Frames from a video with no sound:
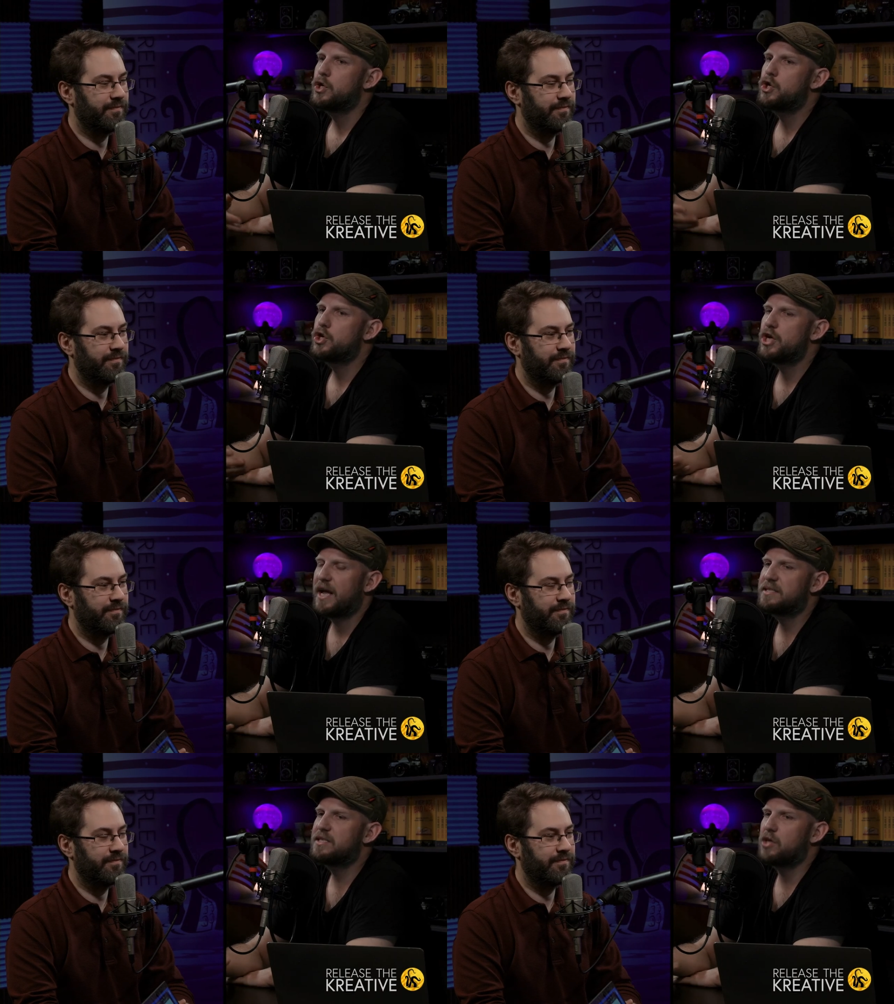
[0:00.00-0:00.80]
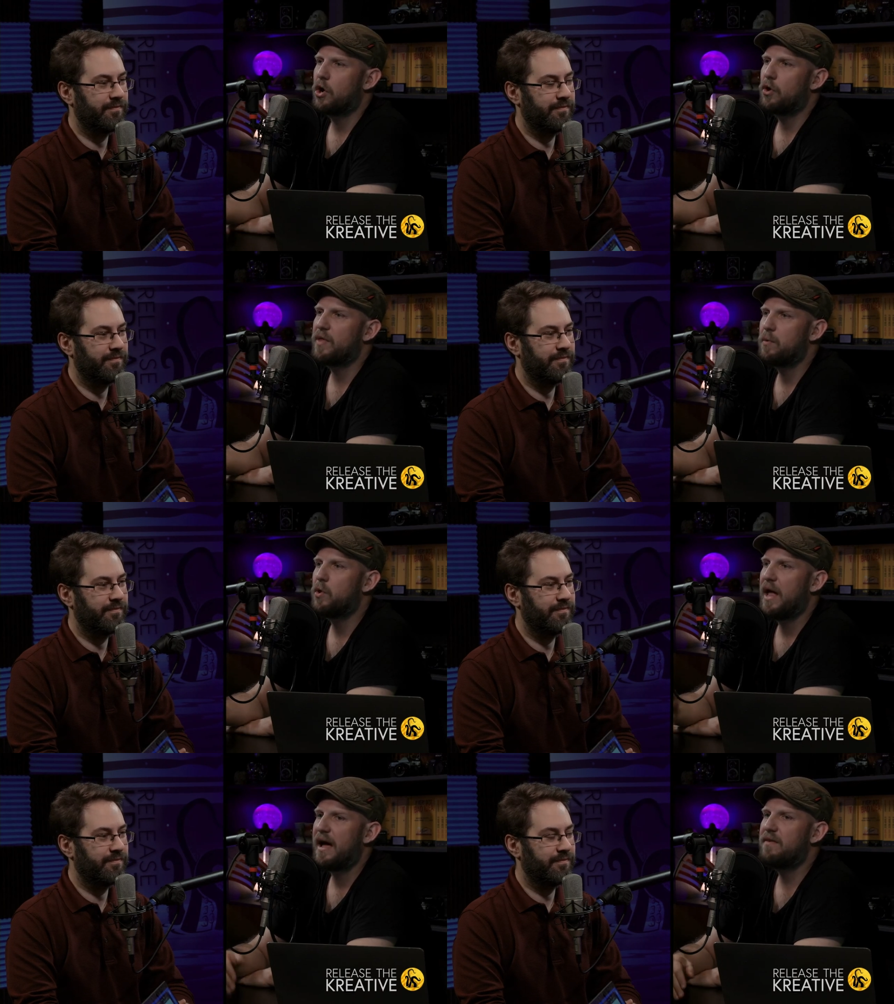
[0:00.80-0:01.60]
Speaker 1: chances are they
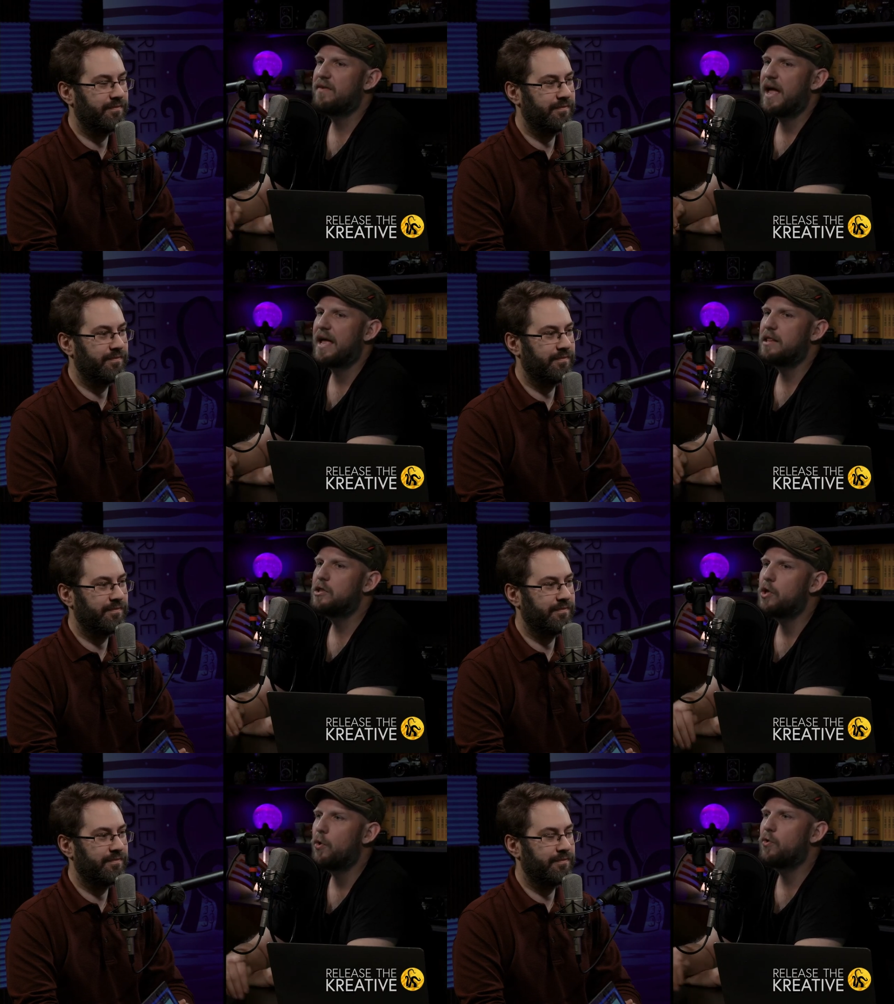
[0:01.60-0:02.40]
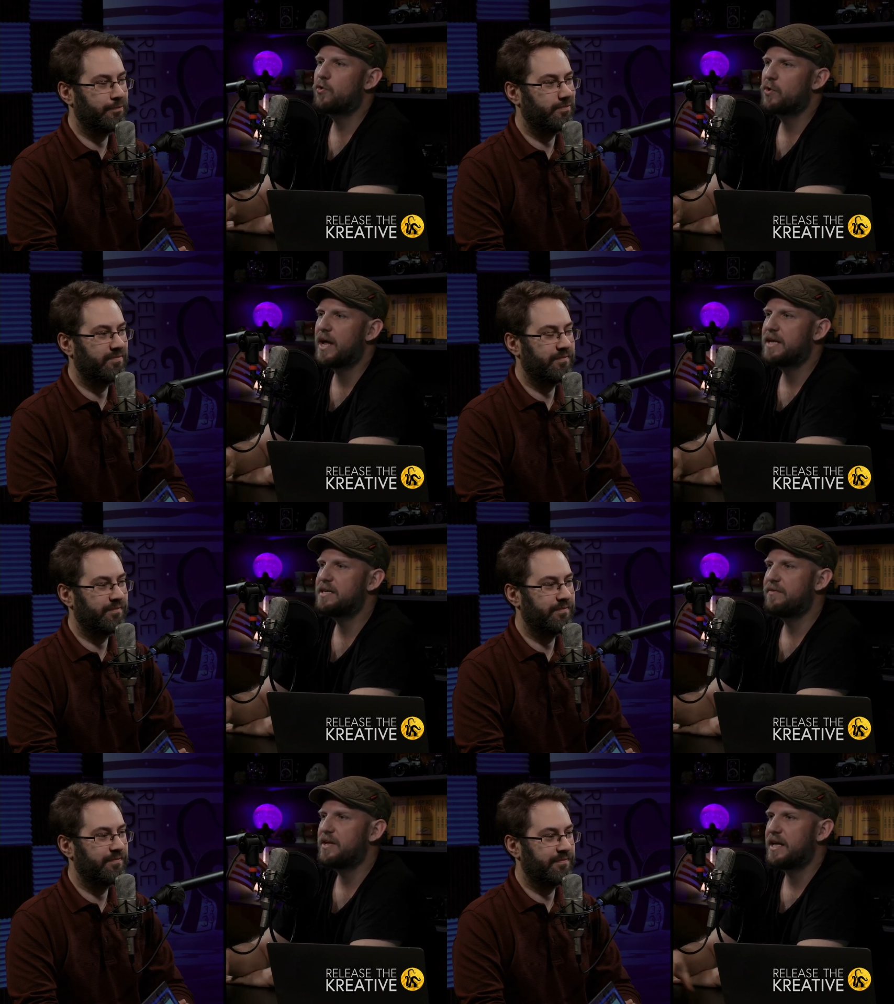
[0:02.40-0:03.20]
will have a low
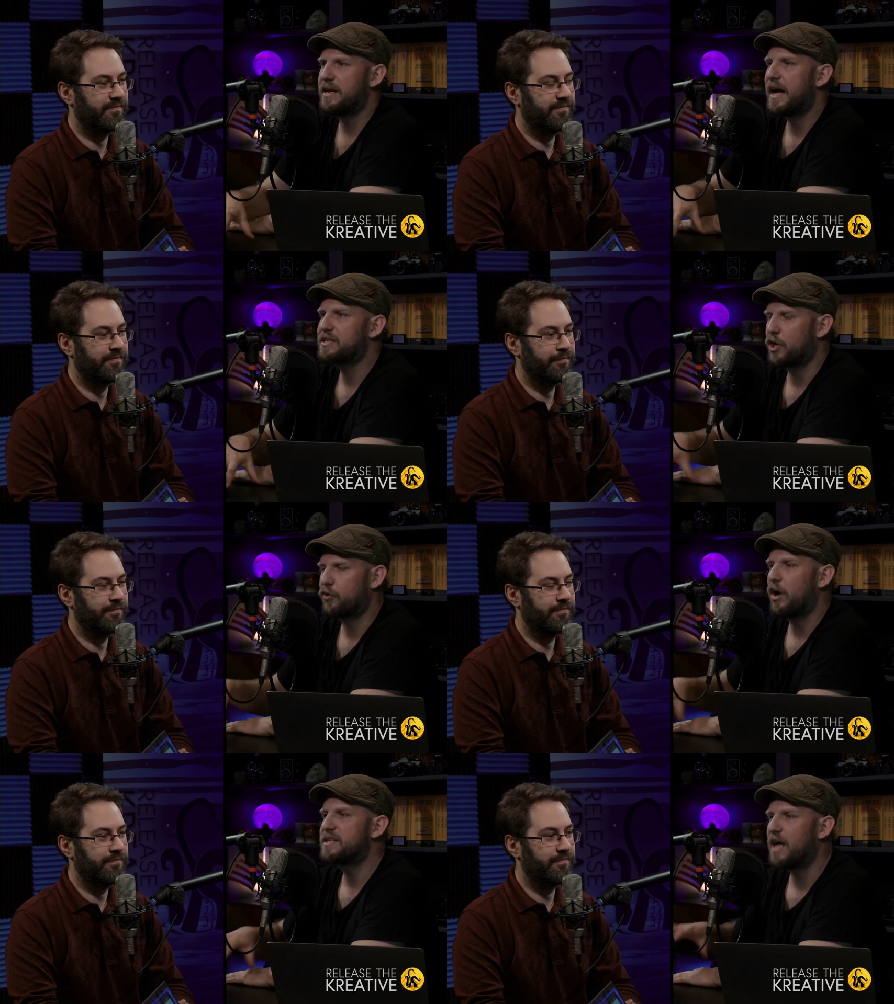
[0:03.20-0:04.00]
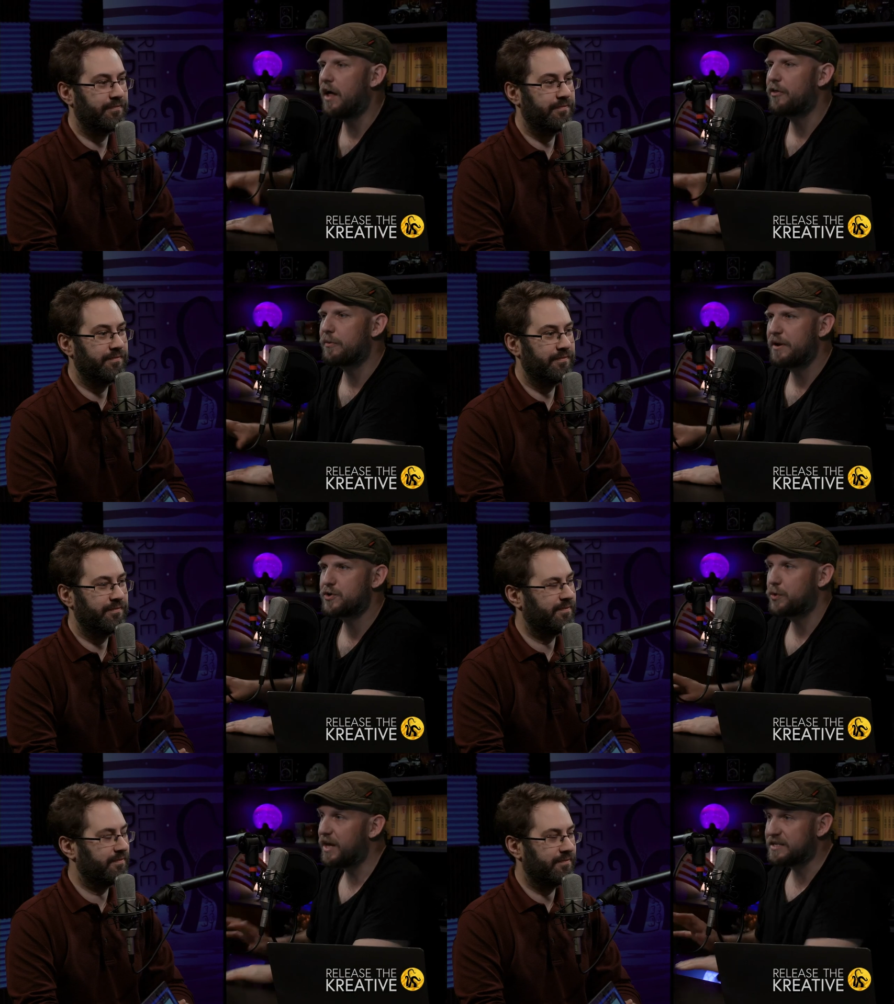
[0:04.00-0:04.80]
creativity index across other
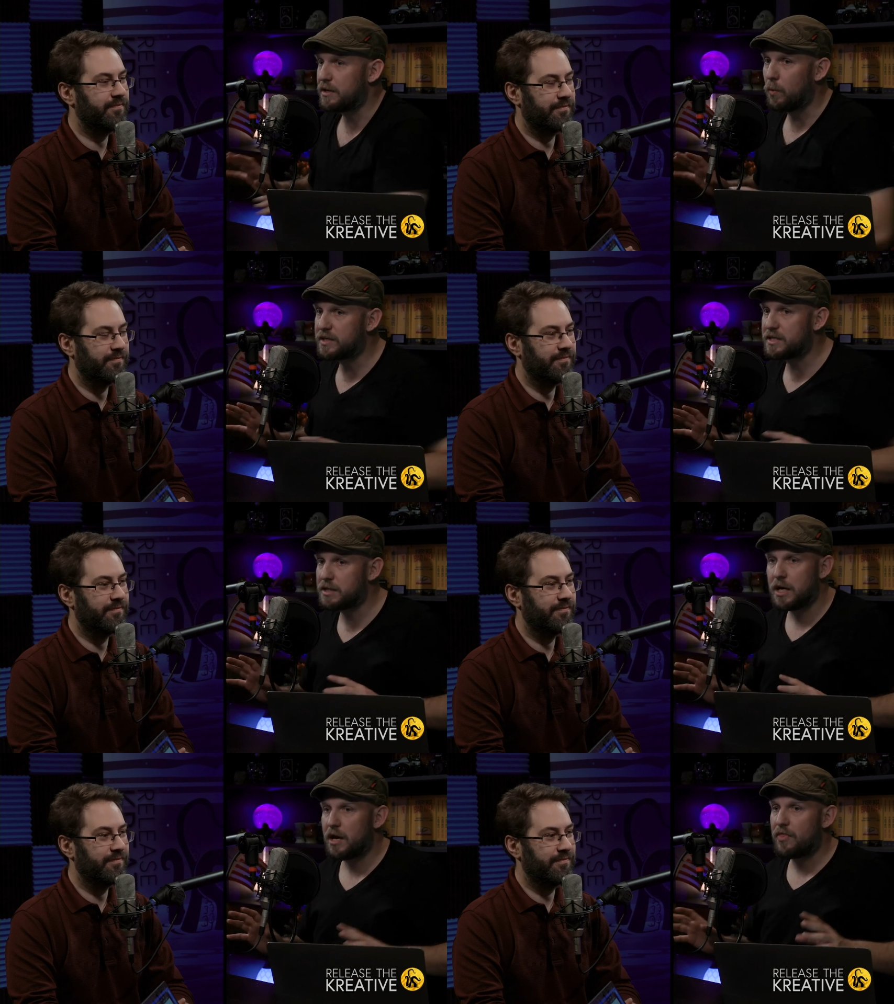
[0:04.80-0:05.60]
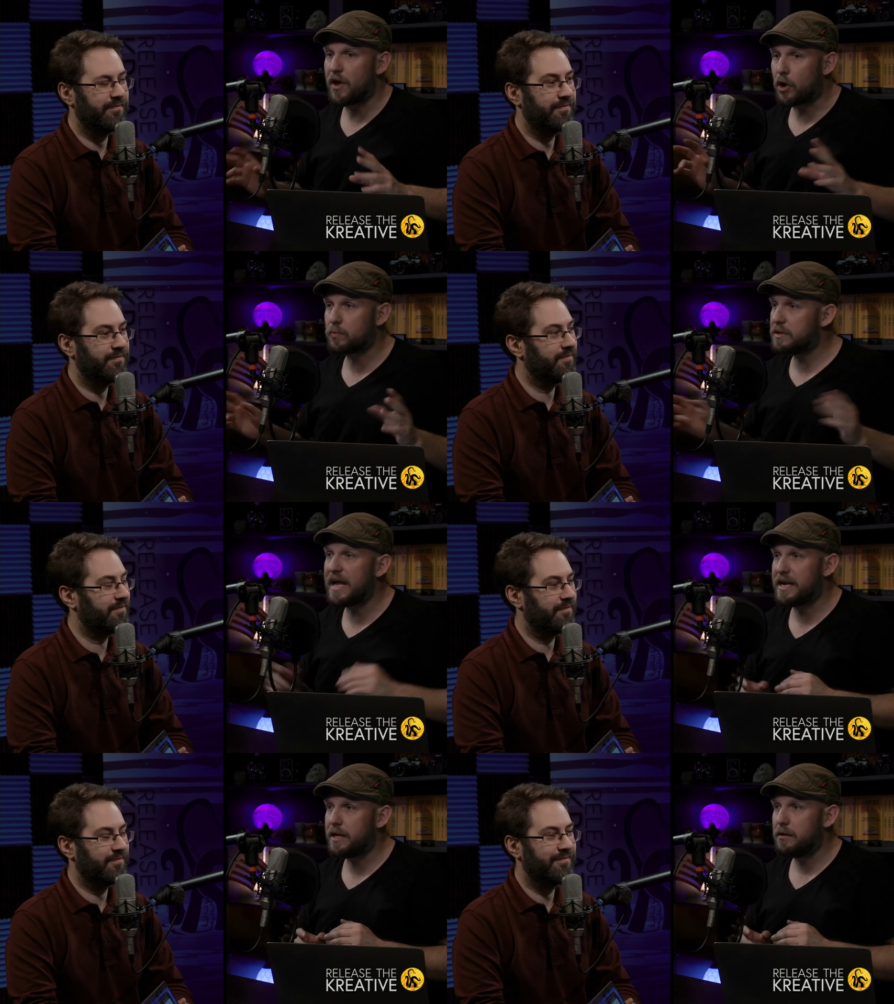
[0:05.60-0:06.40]
measured things. And it wasn't, they aren't
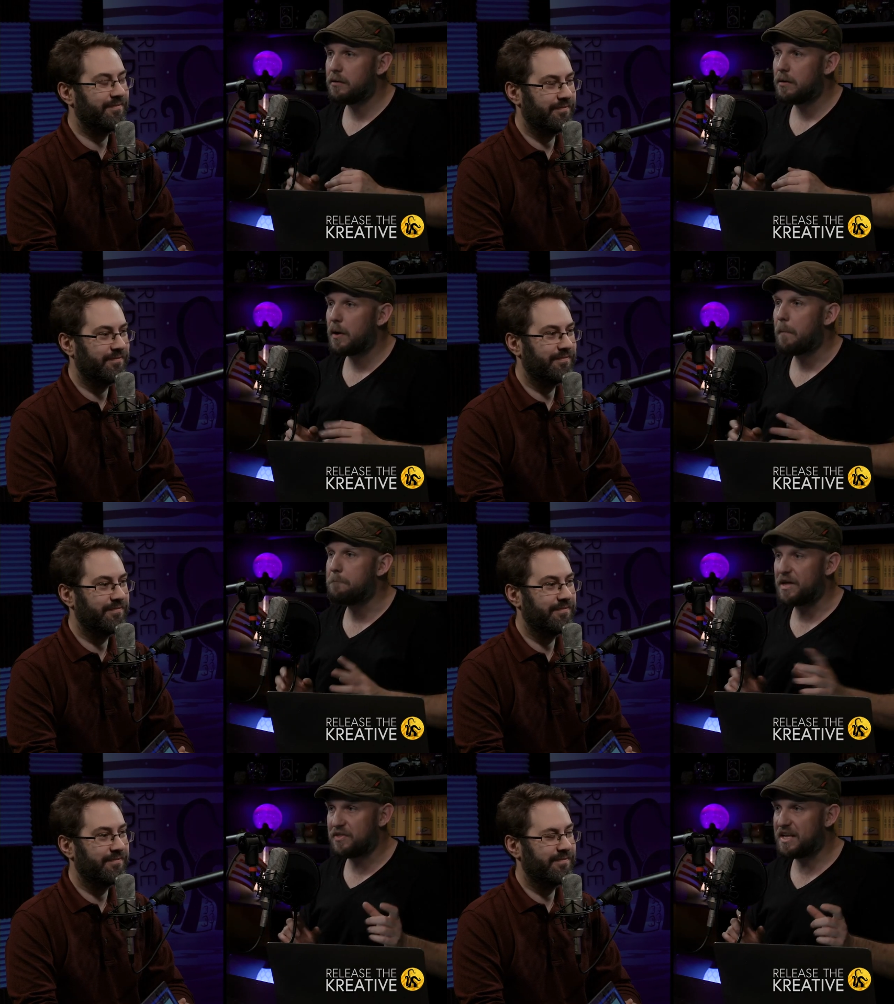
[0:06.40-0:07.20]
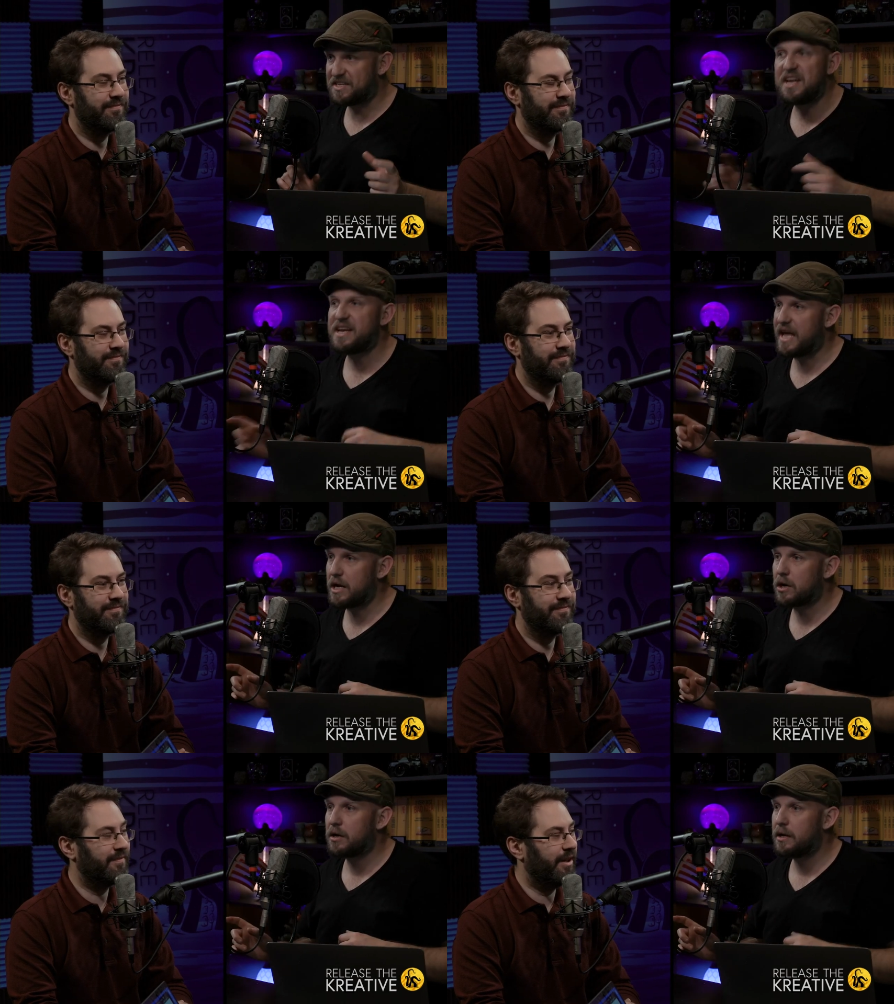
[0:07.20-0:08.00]
related, but it's an
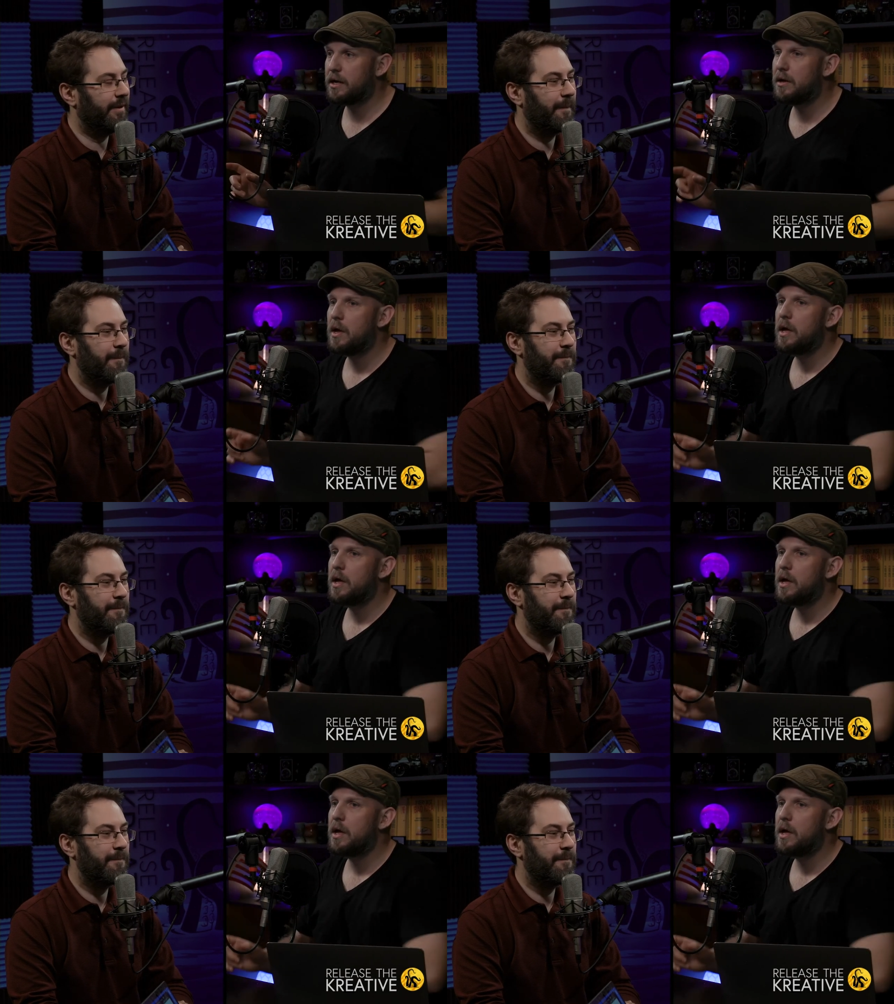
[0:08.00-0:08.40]
indicator. Yeah.